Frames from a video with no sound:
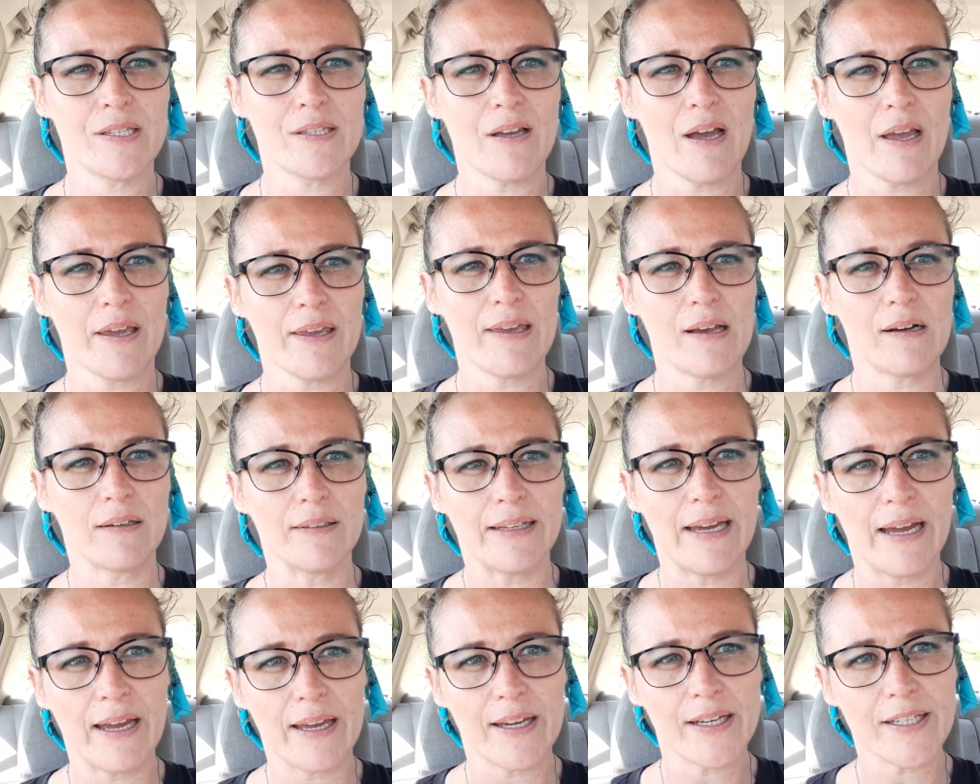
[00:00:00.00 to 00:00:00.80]
got
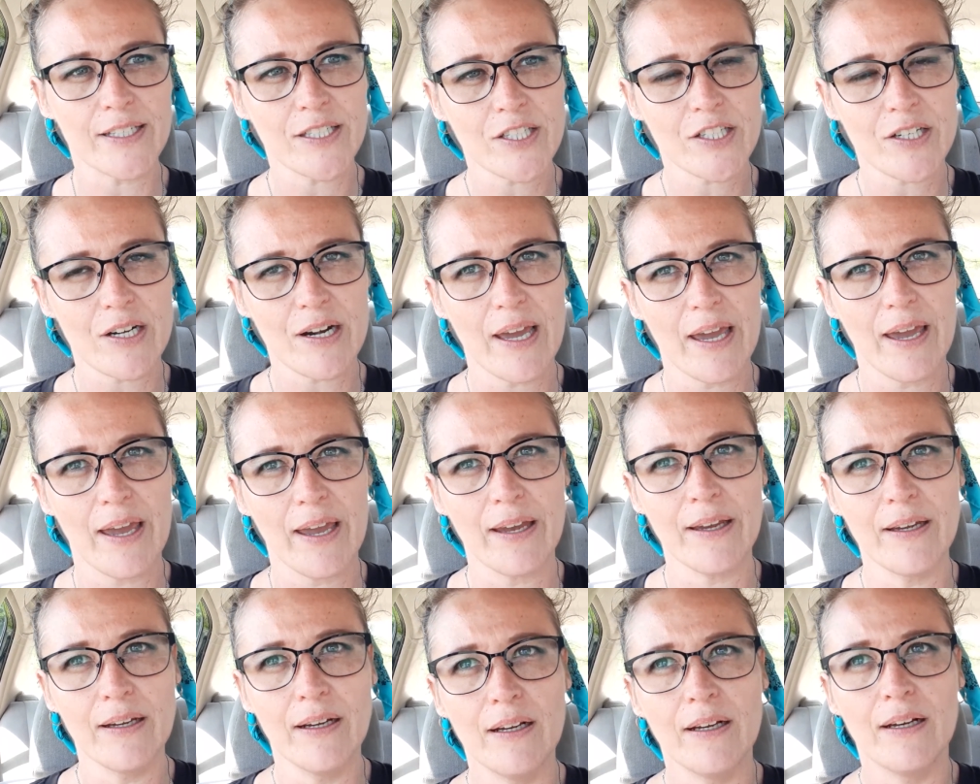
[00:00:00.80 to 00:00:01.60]
yelled at
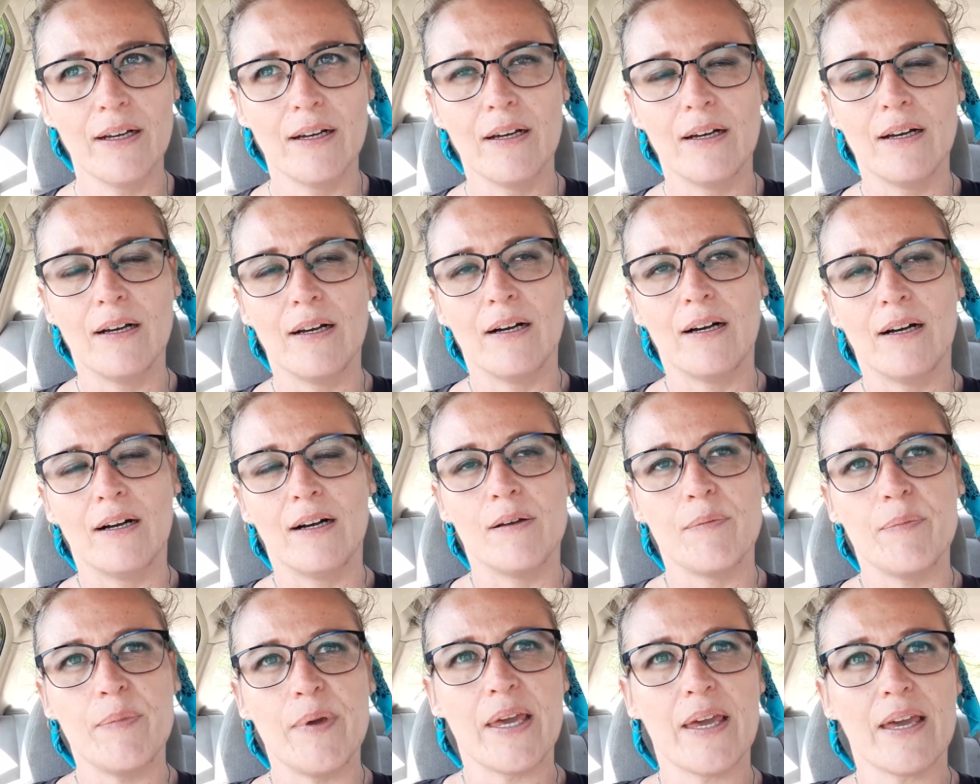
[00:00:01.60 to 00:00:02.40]
yesterday
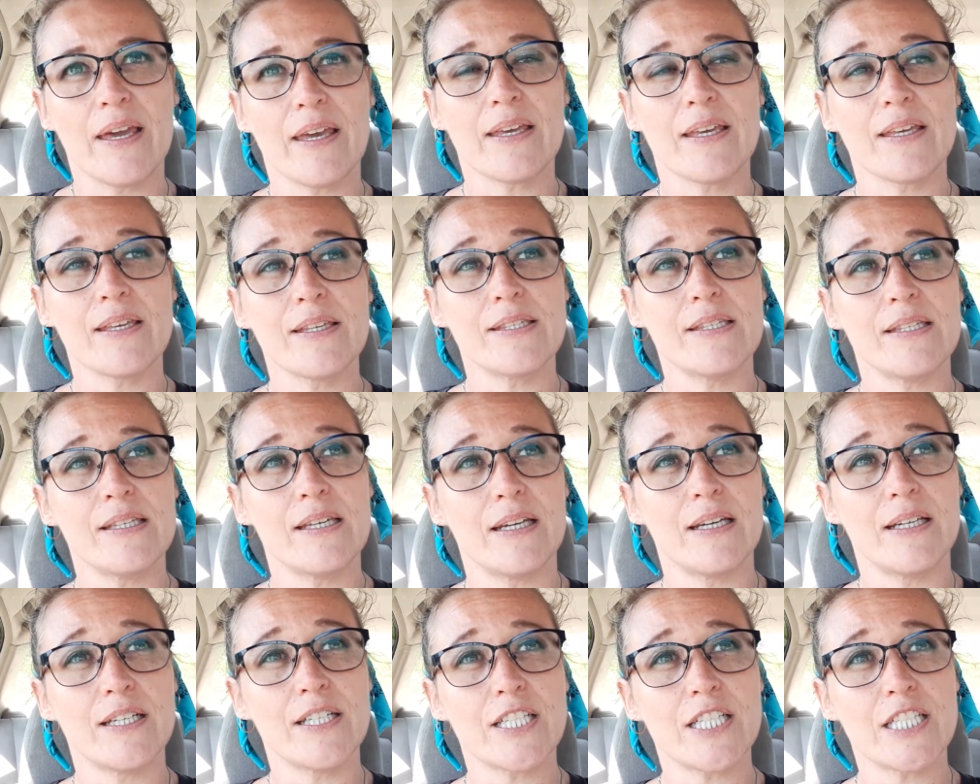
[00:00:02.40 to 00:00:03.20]
because
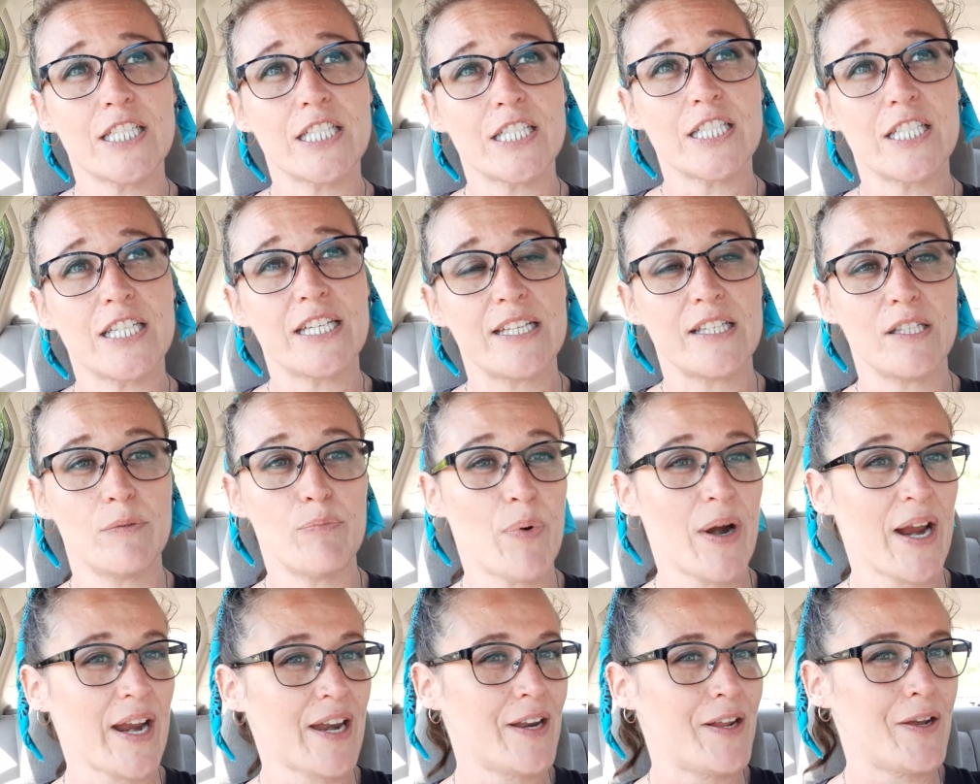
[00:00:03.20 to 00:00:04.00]
she's
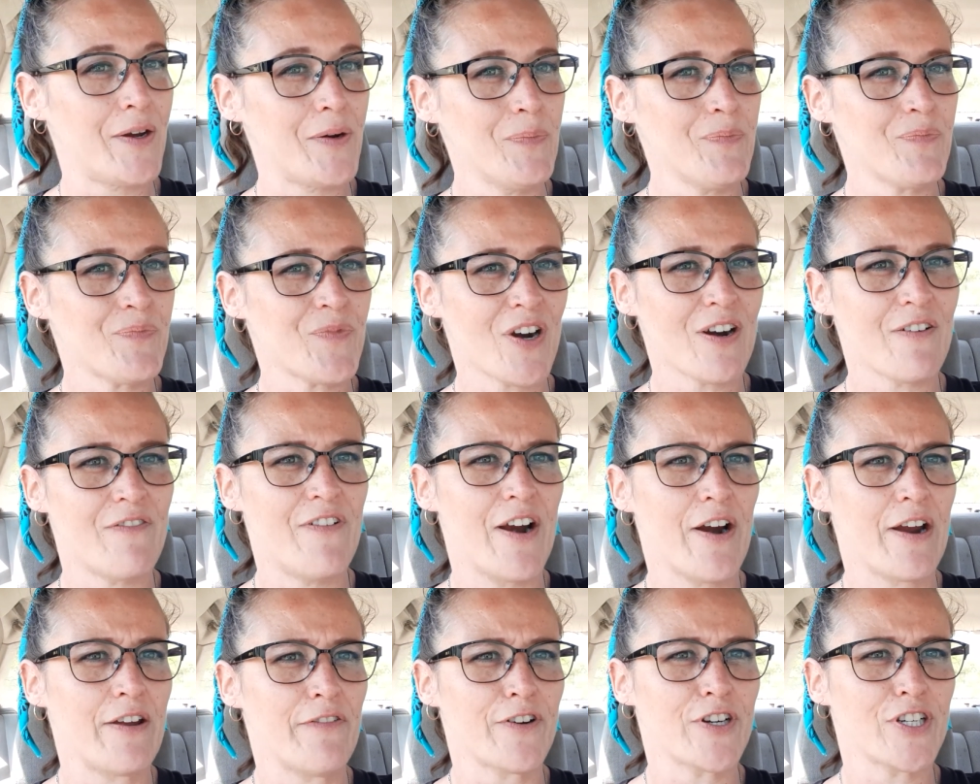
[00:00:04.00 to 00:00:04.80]
brand new. Her
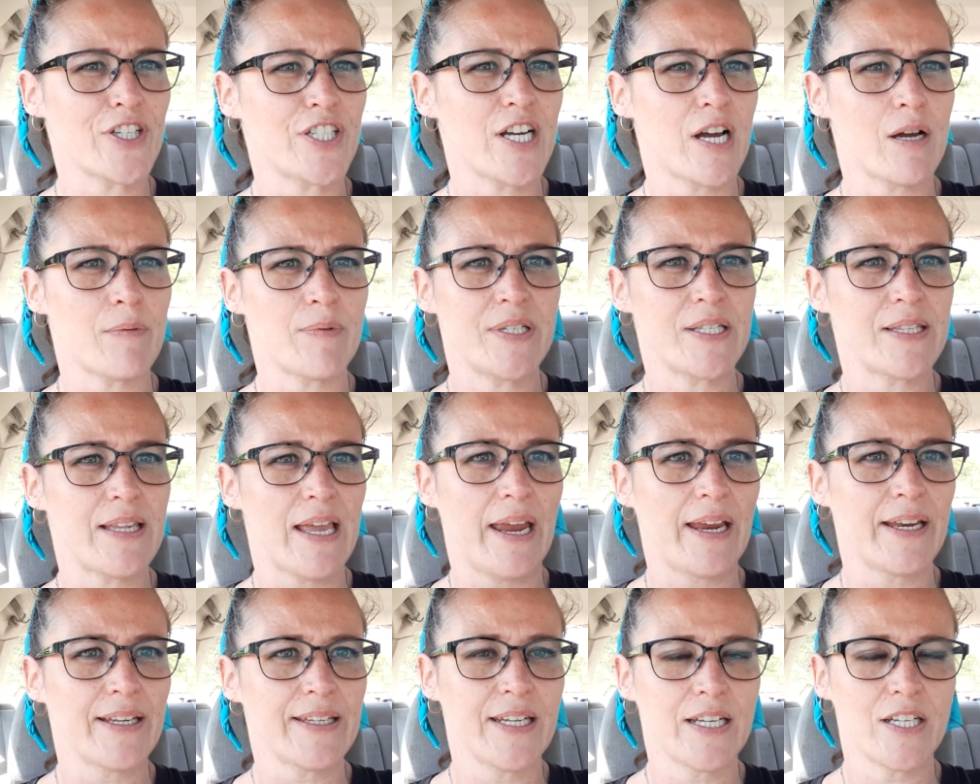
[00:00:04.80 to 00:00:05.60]
very first job, she's
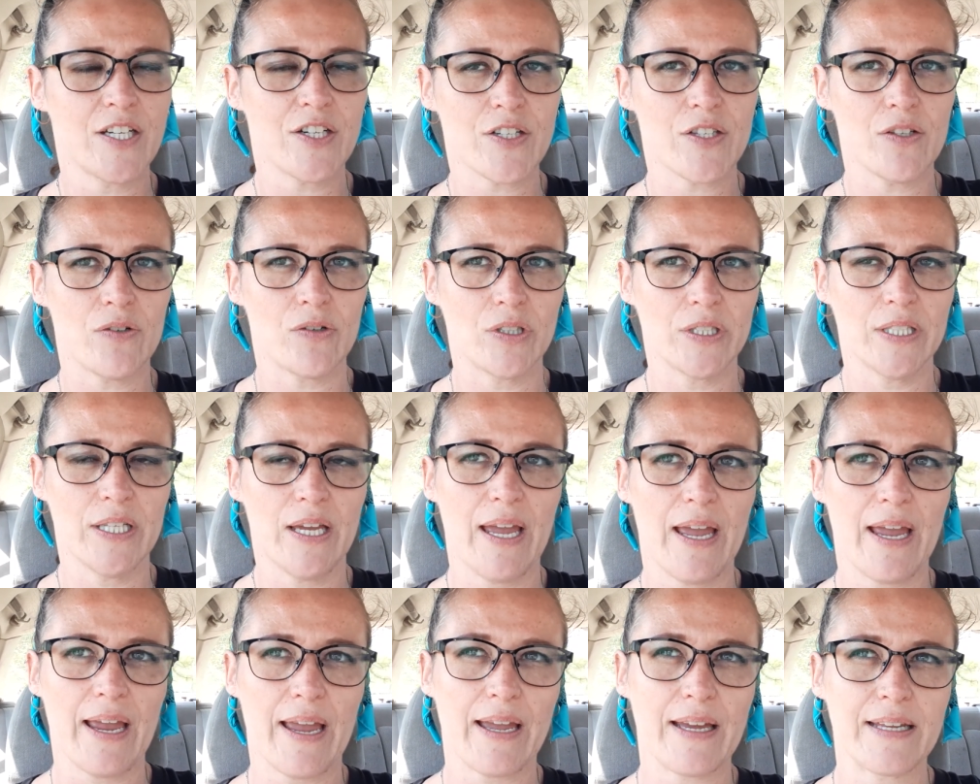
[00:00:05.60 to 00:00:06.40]
18 years old.
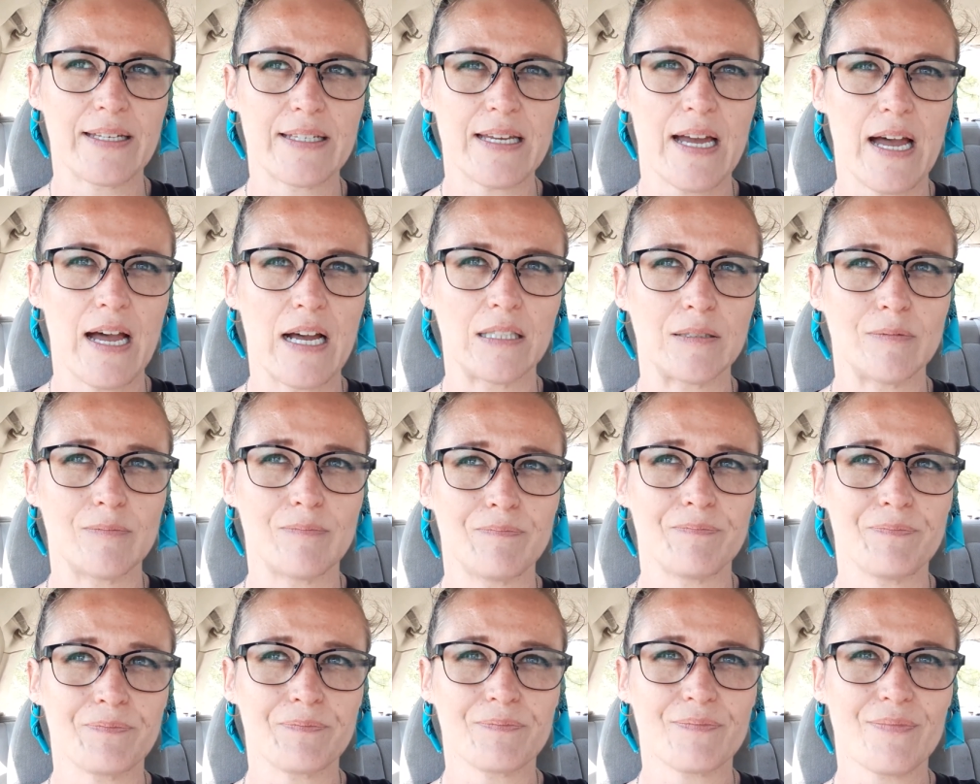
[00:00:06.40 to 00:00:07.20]
And
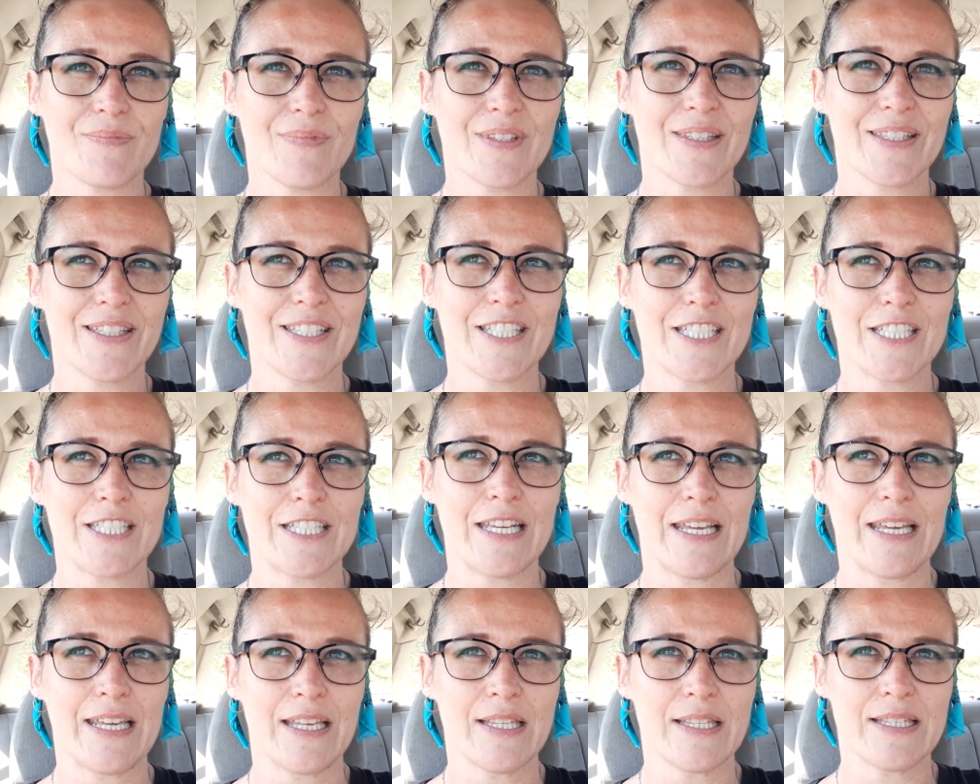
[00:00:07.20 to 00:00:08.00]
um,
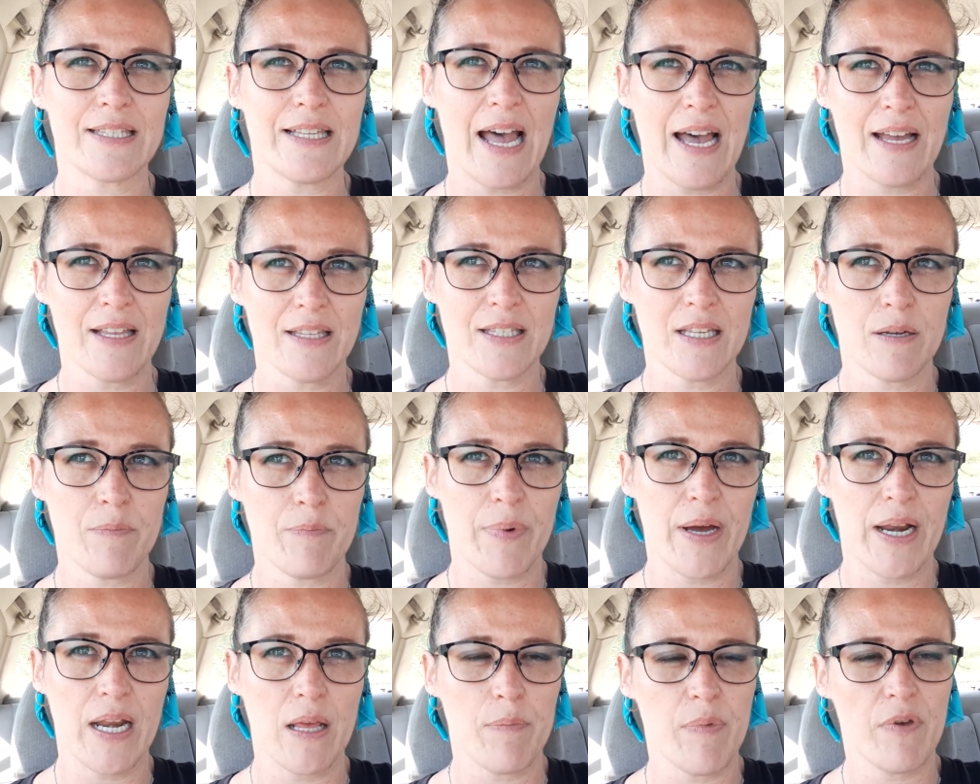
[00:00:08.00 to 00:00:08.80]
she sat
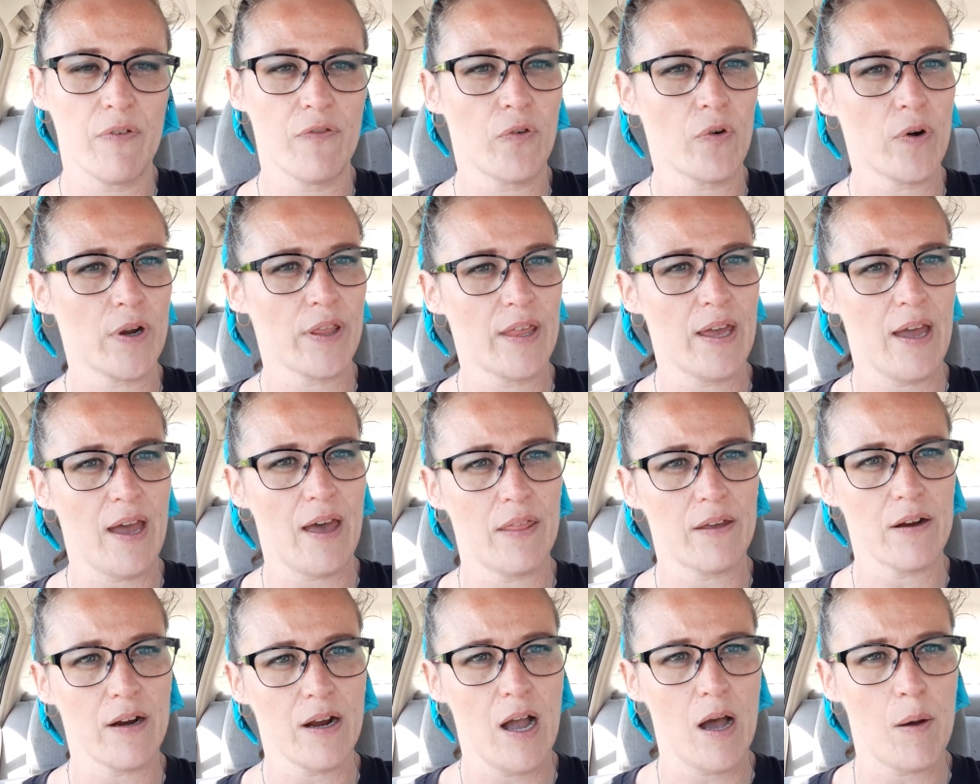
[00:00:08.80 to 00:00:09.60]
somebody before the
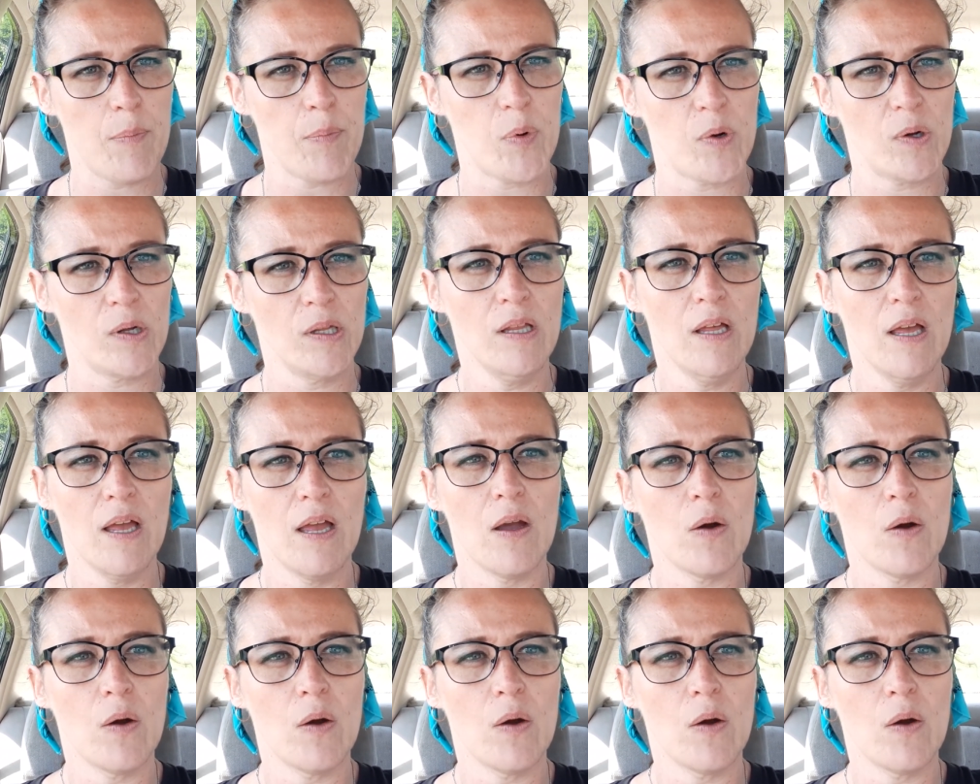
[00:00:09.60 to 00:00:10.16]
other couple.